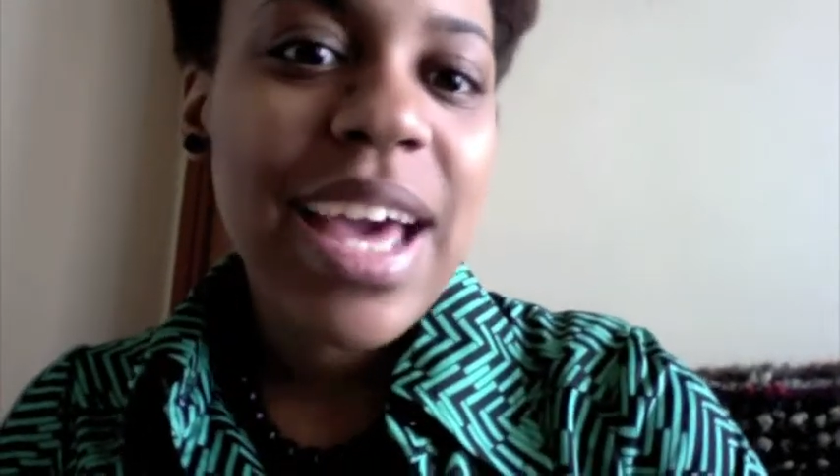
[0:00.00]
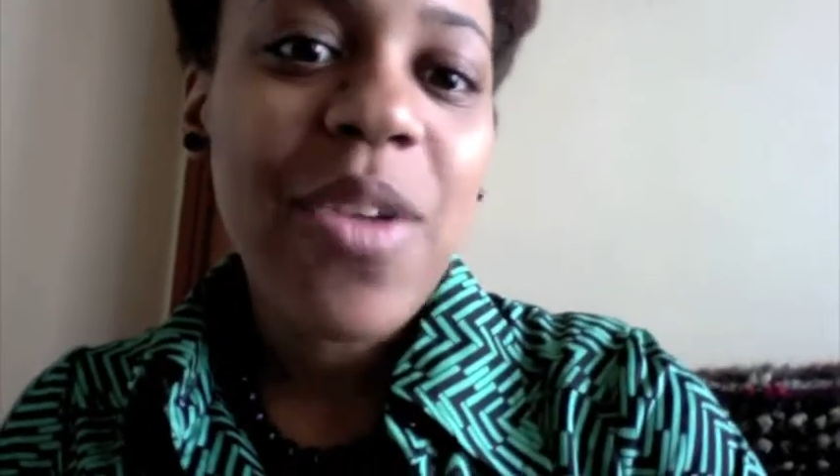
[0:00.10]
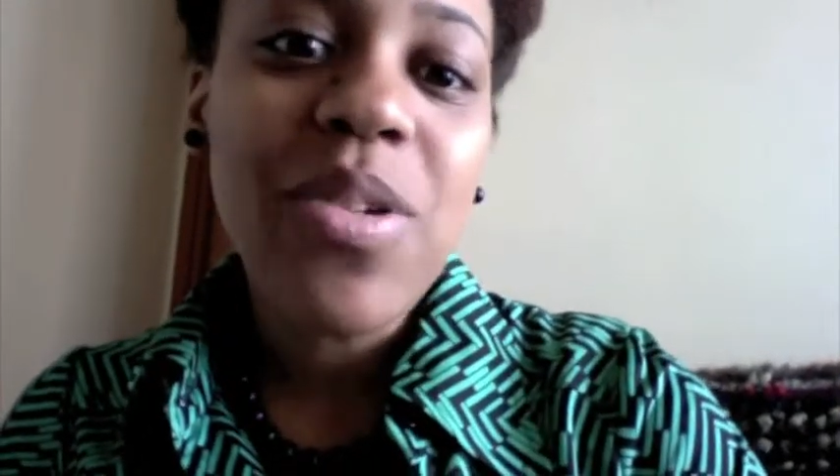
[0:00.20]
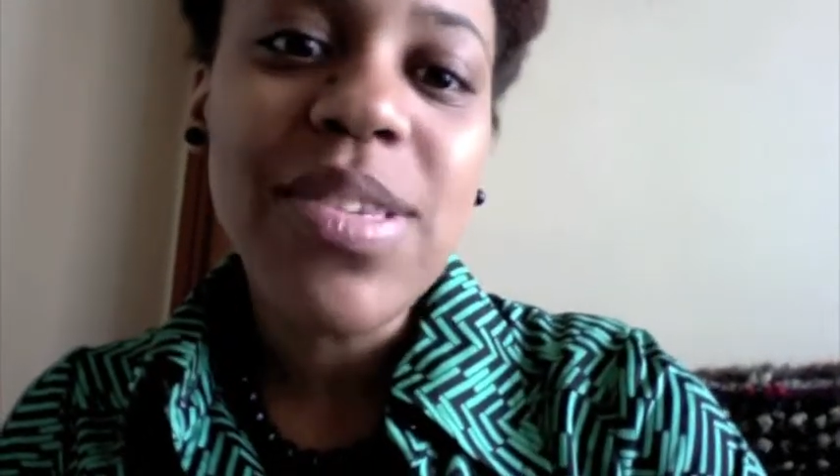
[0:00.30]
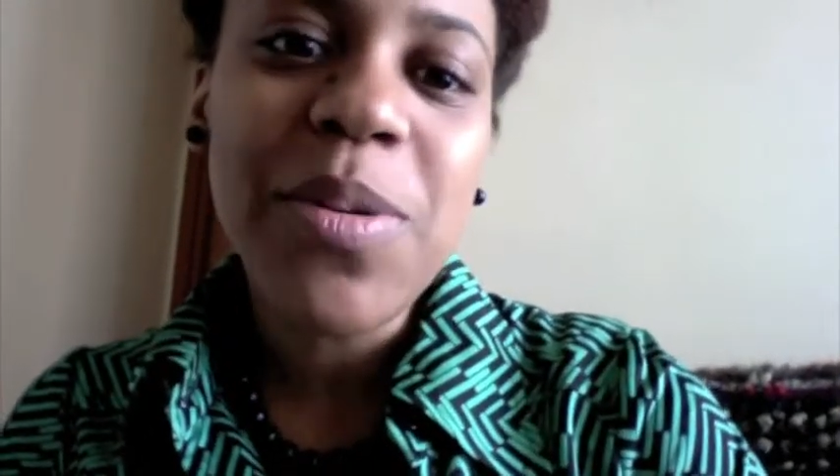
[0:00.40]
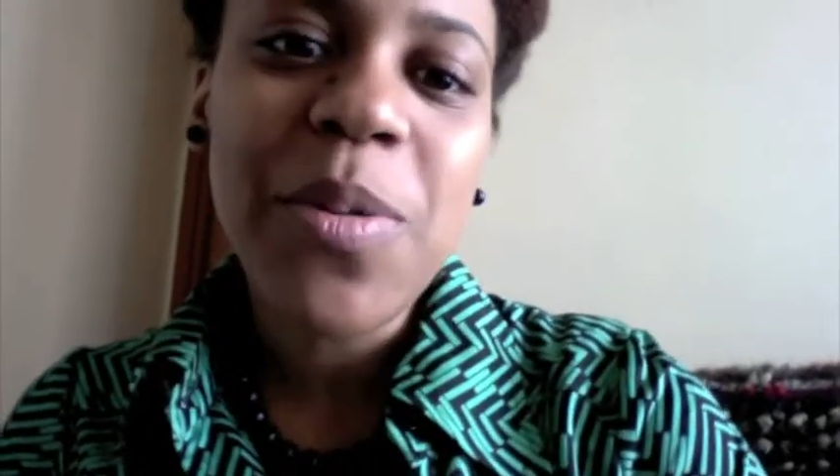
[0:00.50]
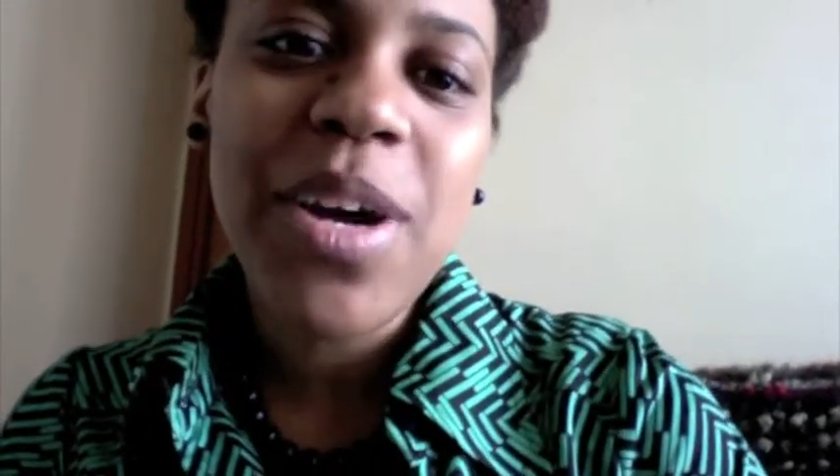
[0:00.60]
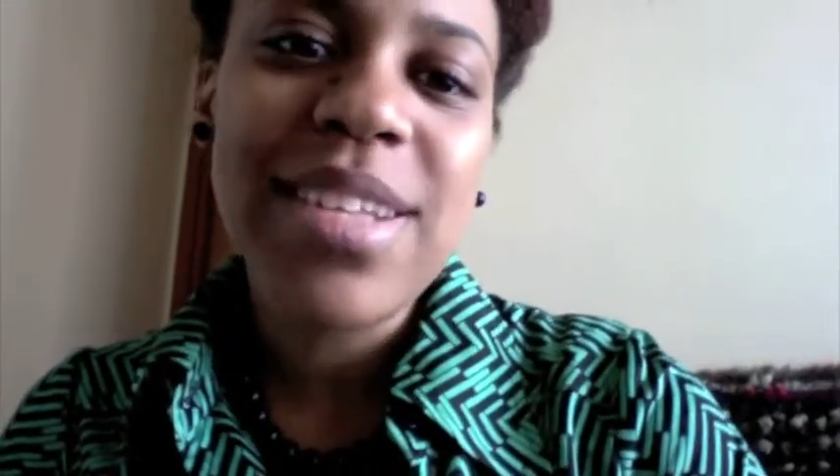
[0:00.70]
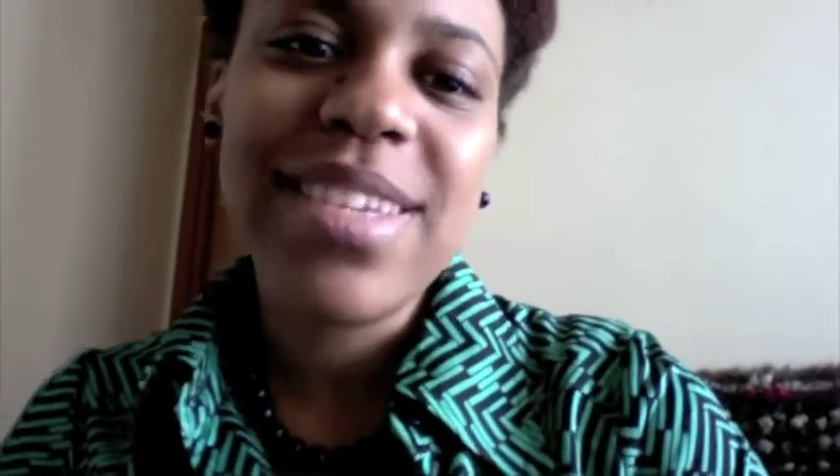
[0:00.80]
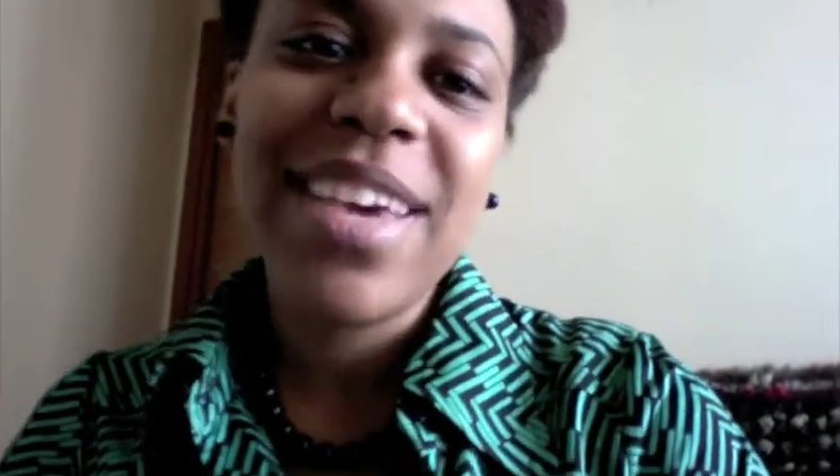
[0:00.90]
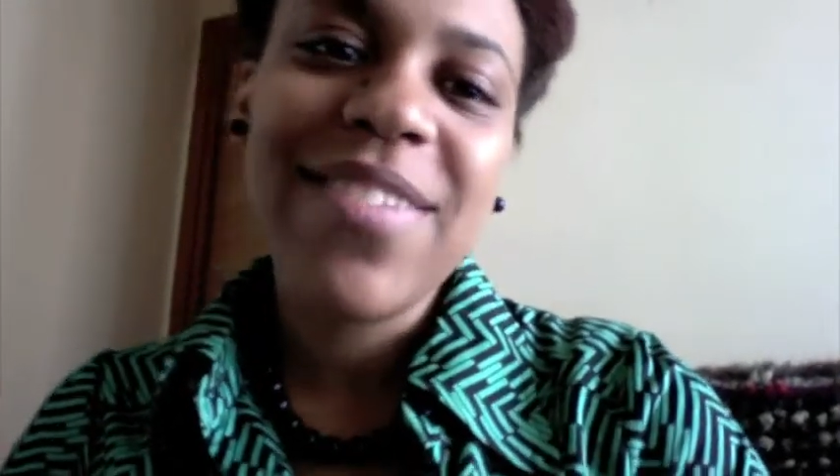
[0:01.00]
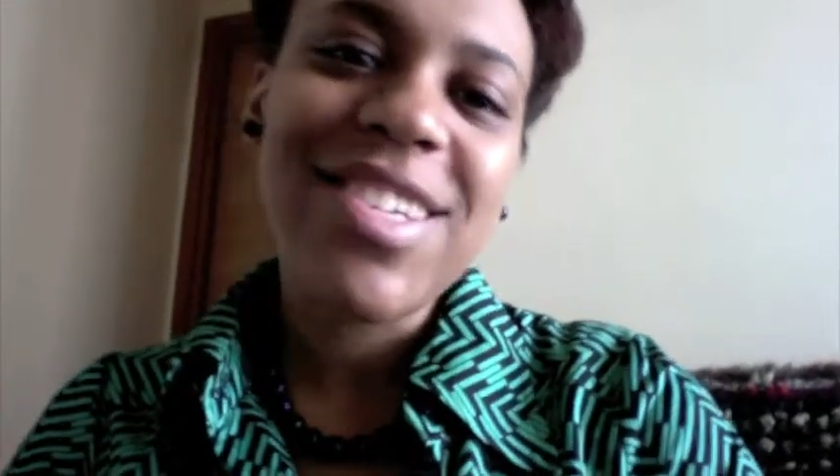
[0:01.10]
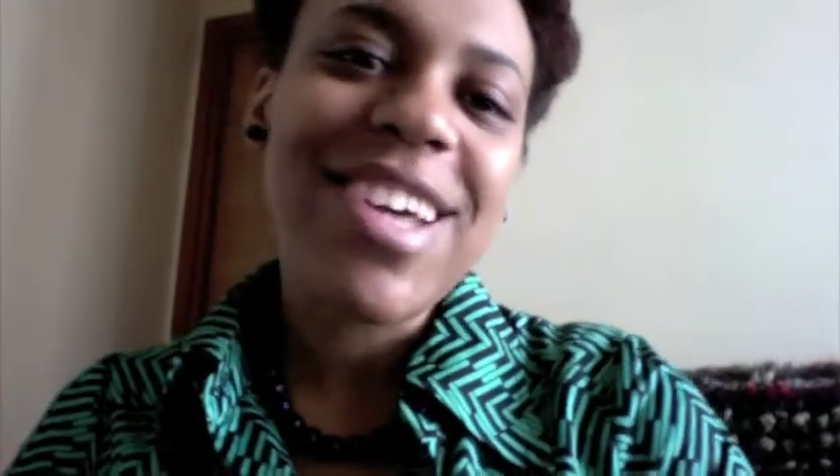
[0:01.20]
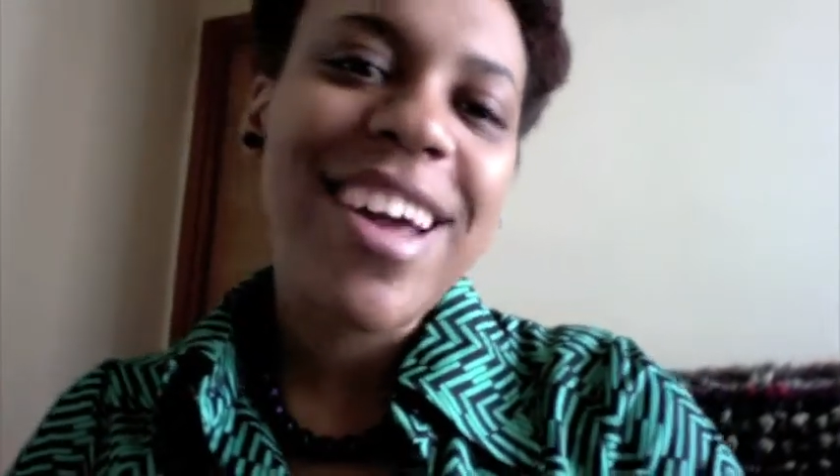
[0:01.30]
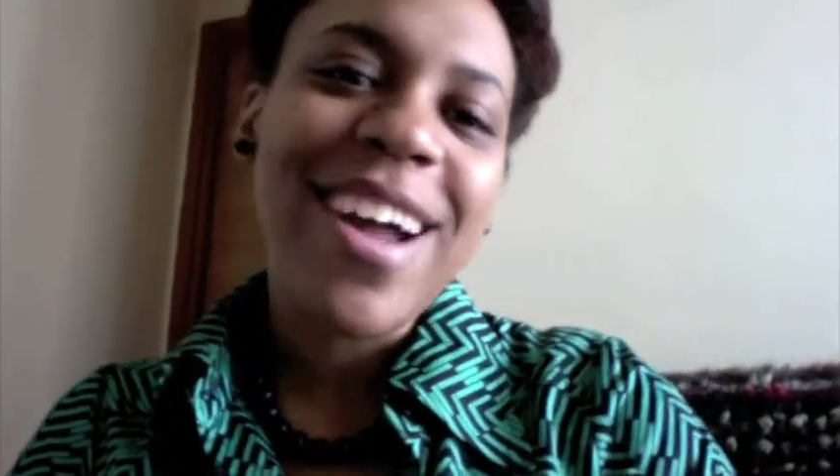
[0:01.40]
and also want to give a
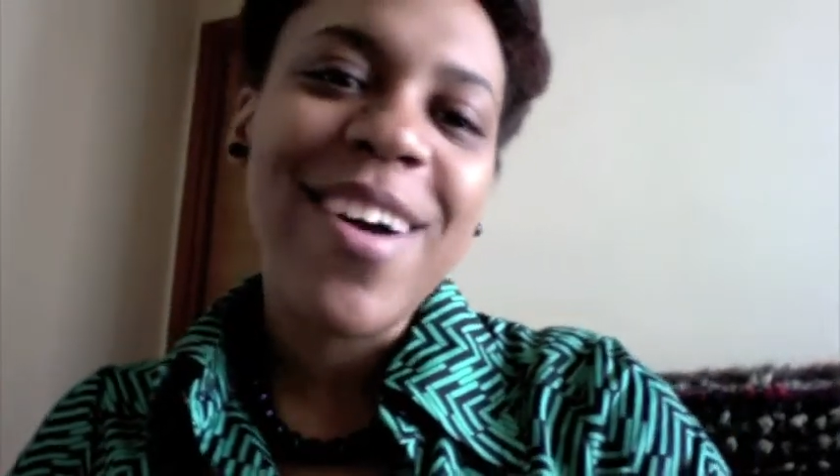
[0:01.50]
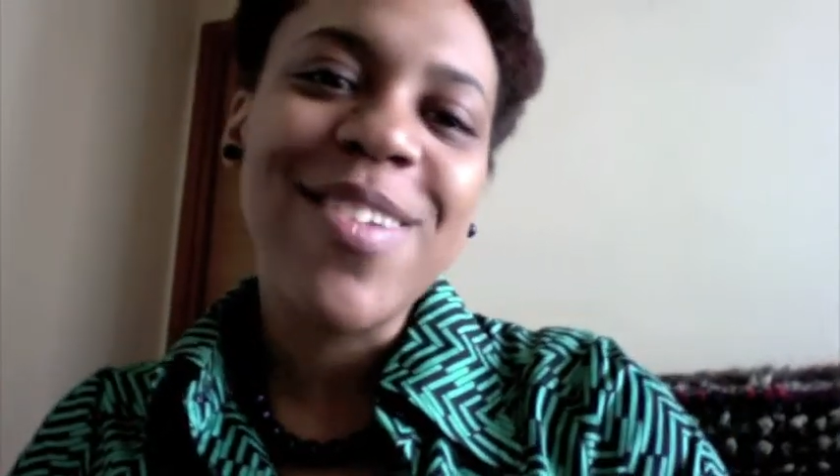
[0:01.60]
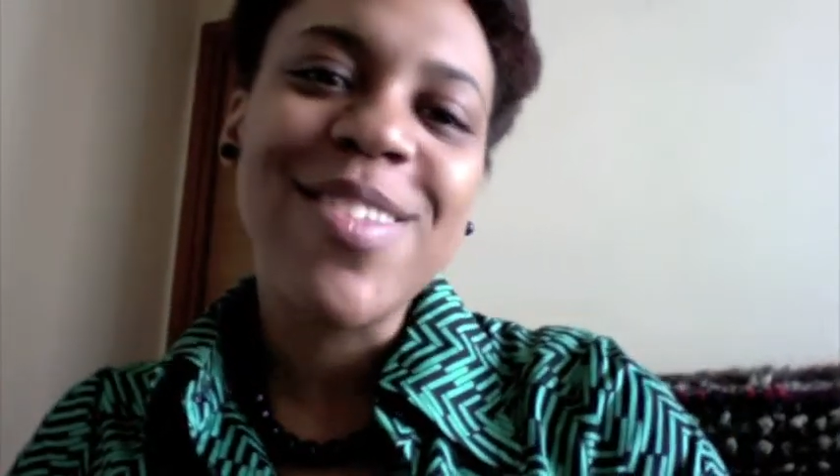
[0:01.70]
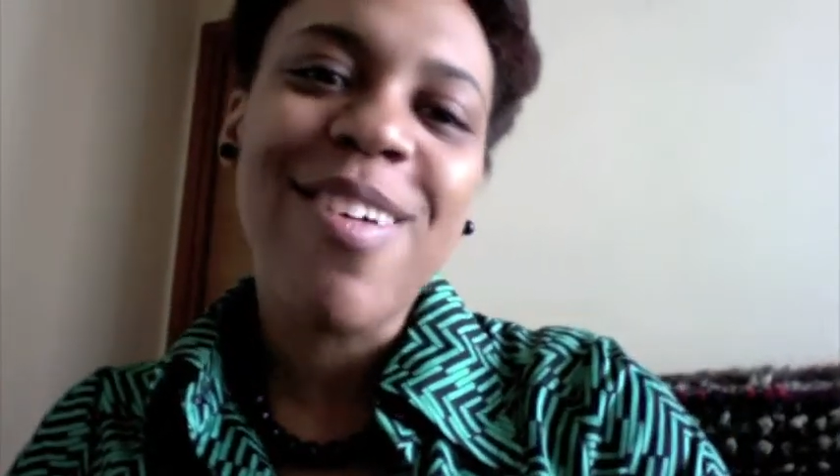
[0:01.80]
shout out to